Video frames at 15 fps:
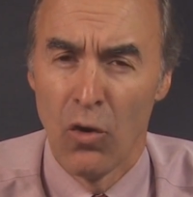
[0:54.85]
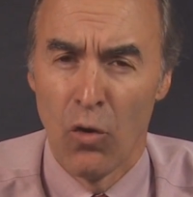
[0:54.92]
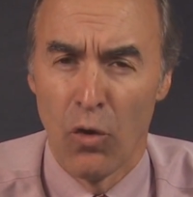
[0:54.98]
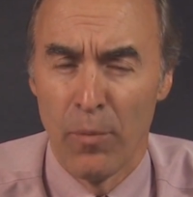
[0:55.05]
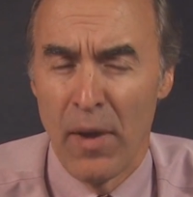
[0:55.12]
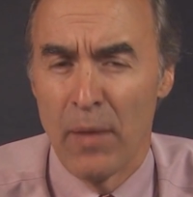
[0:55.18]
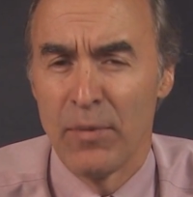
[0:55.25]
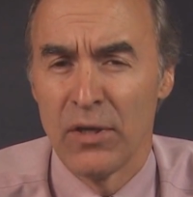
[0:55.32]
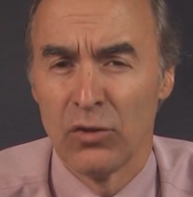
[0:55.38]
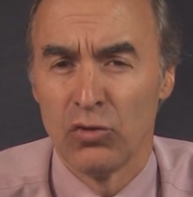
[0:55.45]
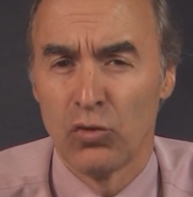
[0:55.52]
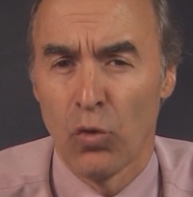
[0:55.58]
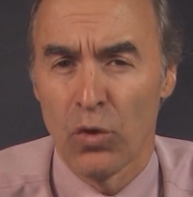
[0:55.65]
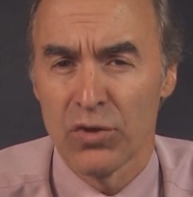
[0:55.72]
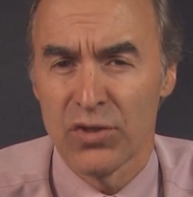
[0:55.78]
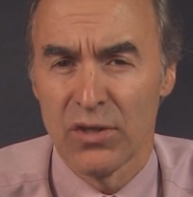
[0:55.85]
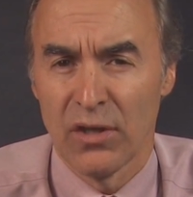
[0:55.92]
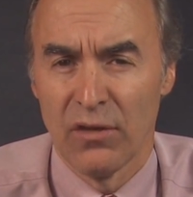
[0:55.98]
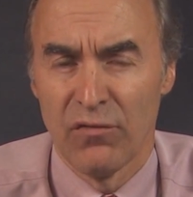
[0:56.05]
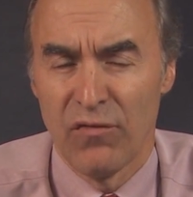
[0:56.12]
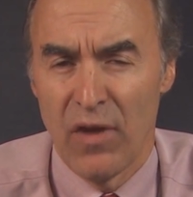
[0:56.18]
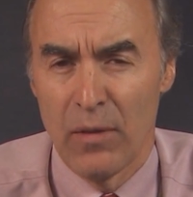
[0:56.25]
or maybe endorsing a
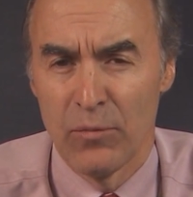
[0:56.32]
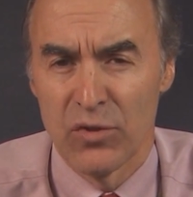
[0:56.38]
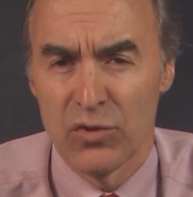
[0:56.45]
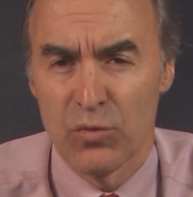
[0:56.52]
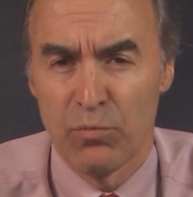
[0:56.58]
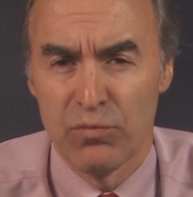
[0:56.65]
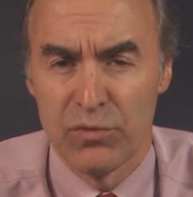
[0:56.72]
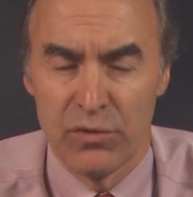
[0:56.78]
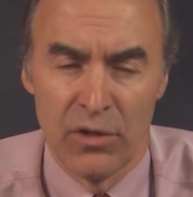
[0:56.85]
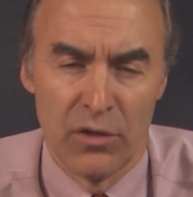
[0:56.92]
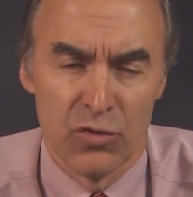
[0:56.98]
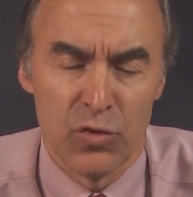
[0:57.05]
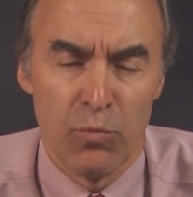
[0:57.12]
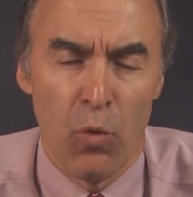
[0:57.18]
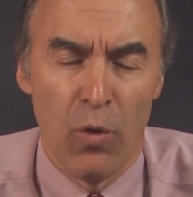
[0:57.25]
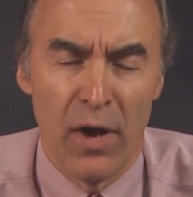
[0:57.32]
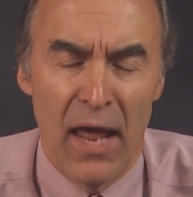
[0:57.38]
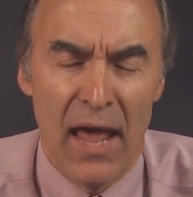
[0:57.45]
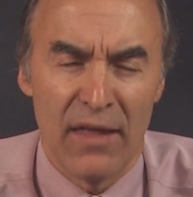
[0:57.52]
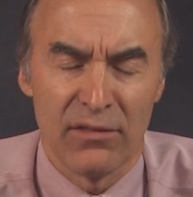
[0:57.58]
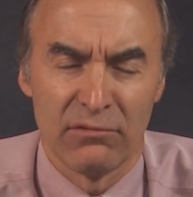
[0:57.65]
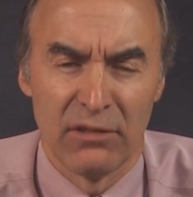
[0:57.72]
famous sport
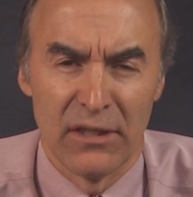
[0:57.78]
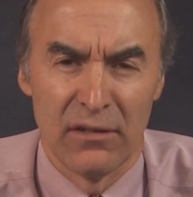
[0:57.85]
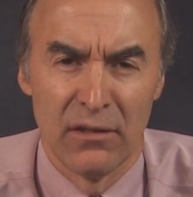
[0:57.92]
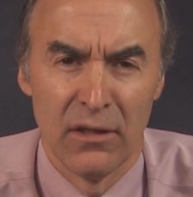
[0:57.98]
athlete.